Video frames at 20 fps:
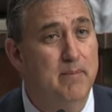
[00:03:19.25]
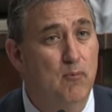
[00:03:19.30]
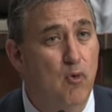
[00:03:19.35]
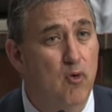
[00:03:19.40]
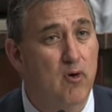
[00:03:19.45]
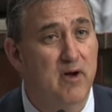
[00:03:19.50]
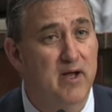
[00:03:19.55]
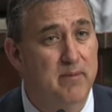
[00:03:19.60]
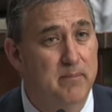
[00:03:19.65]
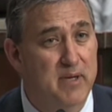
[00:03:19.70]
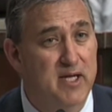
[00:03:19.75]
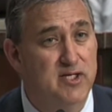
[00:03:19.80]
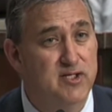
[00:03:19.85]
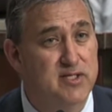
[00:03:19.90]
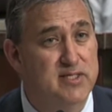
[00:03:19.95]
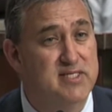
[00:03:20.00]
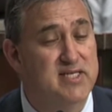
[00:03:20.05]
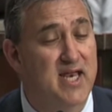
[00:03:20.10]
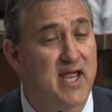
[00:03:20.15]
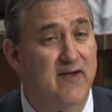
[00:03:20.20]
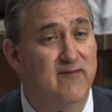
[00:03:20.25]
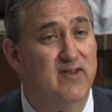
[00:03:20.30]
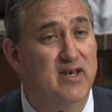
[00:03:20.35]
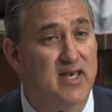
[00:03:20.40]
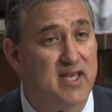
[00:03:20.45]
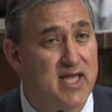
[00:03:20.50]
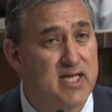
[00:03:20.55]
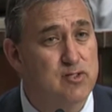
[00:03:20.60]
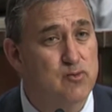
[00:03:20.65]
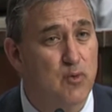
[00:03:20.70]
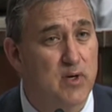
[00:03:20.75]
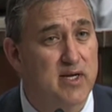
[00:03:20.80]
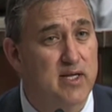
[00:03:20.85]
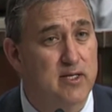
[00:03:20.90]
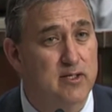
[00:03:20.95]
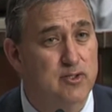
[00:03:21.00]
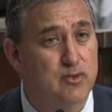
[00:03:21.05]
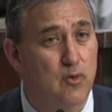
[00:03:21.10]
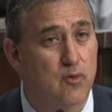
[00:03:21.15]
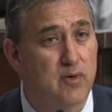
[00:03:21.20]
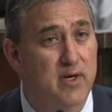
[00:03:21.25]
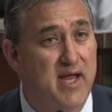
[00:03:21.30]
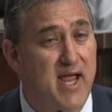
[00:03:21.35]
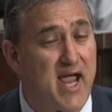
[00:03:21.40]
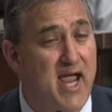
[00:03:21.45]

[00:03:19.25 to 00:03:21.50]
more emissions and having less regulatory